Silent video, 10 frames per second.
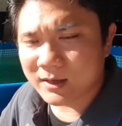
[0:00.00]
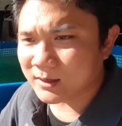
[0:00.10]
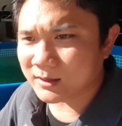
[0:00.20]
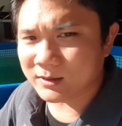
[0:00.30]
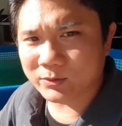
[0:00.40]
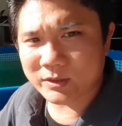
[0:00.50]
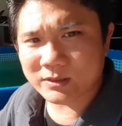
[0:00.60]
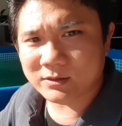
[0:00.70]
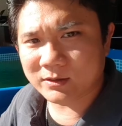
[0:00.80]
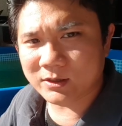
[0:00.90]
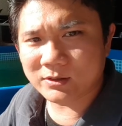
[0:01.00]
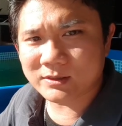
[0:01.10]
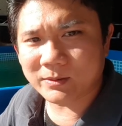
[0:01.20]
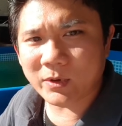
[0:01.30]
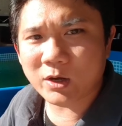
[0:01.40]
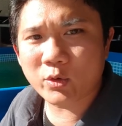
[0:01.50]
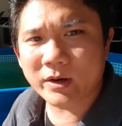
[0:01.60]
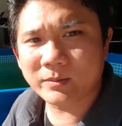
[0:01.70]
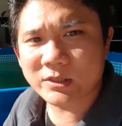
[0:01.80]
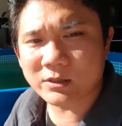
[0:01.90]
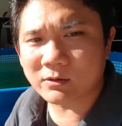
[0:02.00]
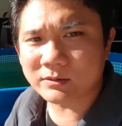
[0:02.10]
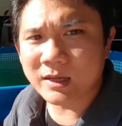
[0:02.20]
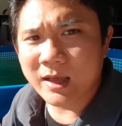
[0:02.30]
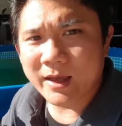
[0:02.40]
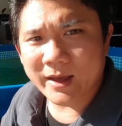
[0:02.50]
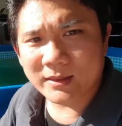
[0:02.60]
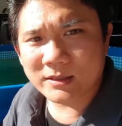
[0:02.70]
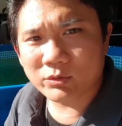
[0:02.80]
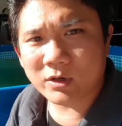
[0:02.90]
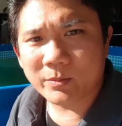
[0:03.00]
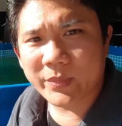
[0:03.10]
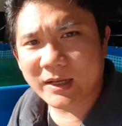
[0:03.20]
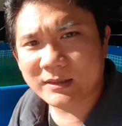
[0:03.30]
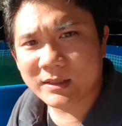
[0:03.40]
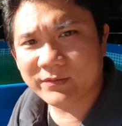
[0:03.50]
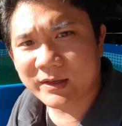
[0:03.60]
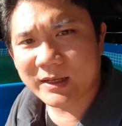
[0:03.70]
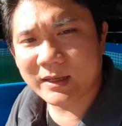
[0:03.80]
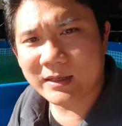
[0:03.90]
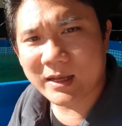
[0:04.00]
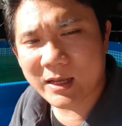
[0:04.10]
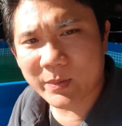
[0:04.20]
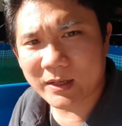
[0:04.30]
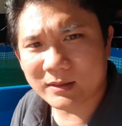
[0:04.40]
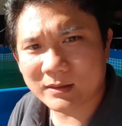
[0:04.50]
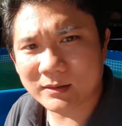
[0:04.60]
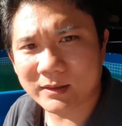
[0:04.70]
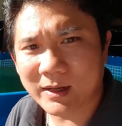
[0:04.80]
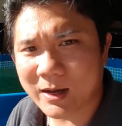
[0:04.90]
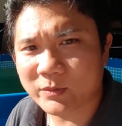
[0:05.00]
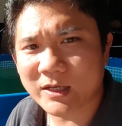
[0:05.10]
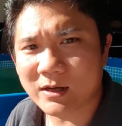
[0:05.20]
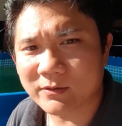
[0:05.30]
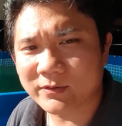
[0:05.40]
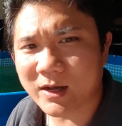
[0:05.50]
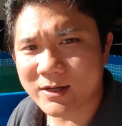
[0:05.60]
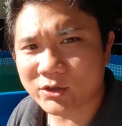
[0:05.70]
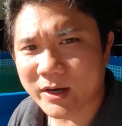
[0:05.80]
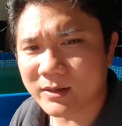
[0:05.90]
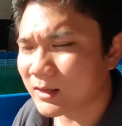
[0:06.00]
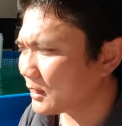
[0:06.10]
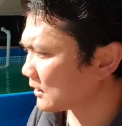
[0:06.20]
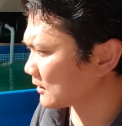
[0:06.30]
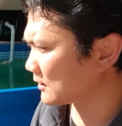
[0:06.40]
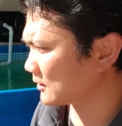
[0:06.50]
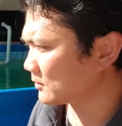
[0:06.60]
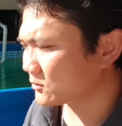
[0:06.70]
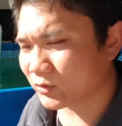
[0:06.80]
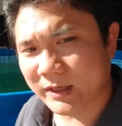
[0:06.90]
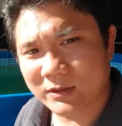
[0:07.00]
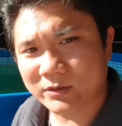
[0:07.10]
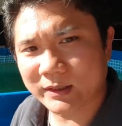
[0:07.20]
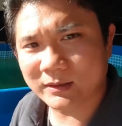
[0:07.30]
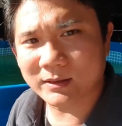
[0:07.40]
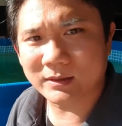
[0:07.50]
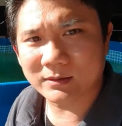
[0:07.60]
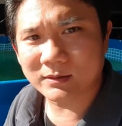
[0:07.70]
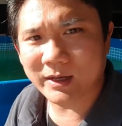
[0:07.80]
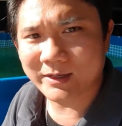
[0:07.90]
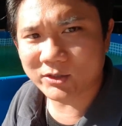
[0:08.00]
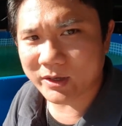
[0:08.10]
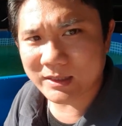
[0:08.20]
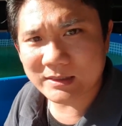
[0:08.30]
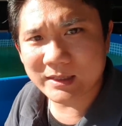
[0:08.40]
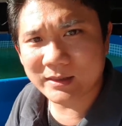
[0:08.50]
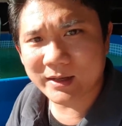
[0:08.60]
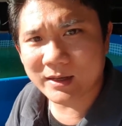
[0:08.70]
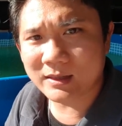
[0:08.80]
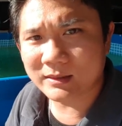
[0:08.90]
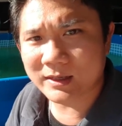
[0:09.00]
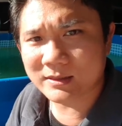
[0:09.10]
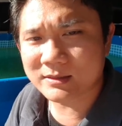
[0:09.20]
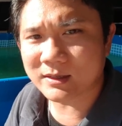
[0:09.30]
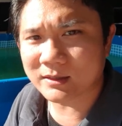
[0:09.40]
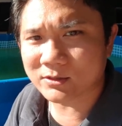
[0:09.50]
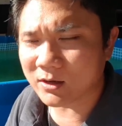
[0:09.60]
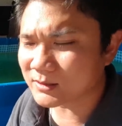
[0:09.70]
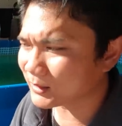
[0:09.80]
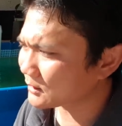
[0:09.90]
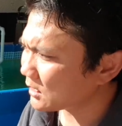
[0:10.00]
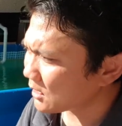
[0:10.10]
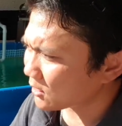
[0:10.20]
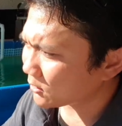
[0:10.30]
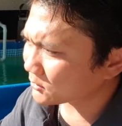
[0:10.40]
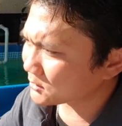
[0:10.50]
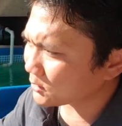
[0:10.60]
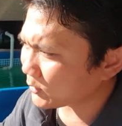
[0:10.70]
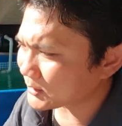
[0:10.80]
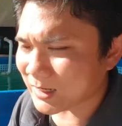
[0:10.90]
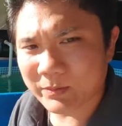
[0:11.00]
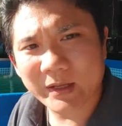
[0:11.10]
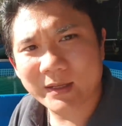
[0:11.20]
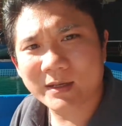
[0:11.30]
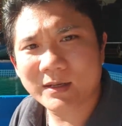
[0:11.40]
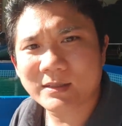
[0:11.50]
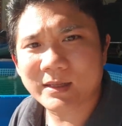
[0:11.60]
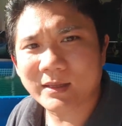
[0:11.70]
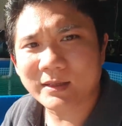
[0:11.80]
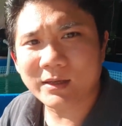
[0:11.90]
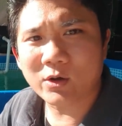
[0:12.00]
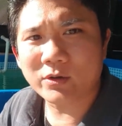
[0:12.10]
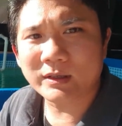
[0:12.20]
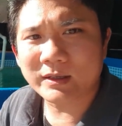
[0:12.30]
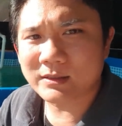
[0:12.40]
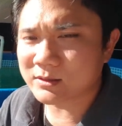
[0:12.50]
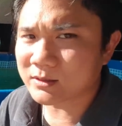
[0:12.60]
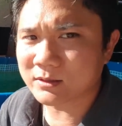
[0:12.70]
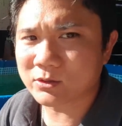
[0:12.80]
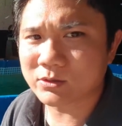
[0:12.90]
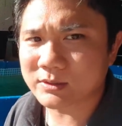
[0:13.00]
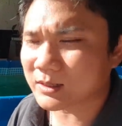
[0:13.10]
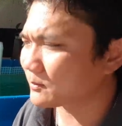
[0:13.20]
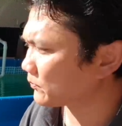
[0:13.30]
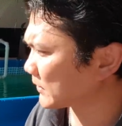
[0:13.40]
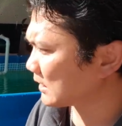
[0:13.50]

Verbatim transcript: uh, we're just going to use some aquarium salt and this will competitively inhibit the uptake of nitrite uh, rendering the nitrite that's in there less uh, toxic. Also what's happening here is that the owner is going to do some